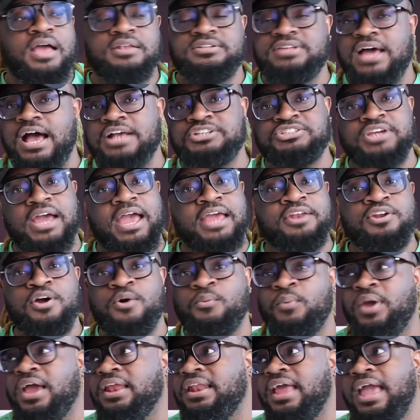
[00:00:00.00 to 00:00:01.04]
Tocha ain't
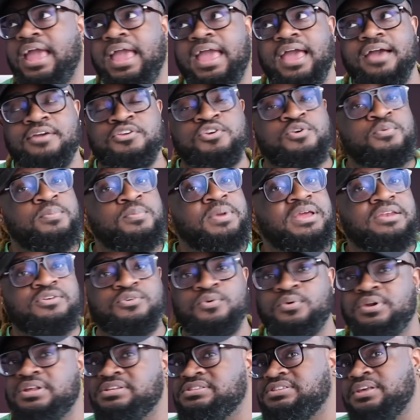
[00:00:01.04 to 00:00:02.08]
no way in the hell you been
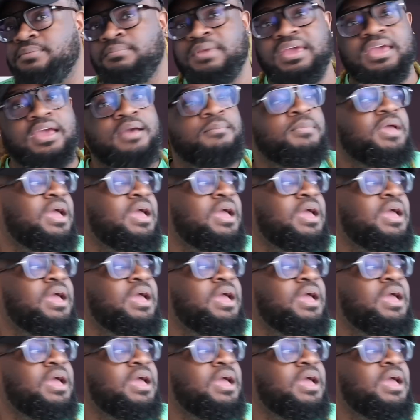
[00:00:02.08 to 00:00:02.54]
doing this to me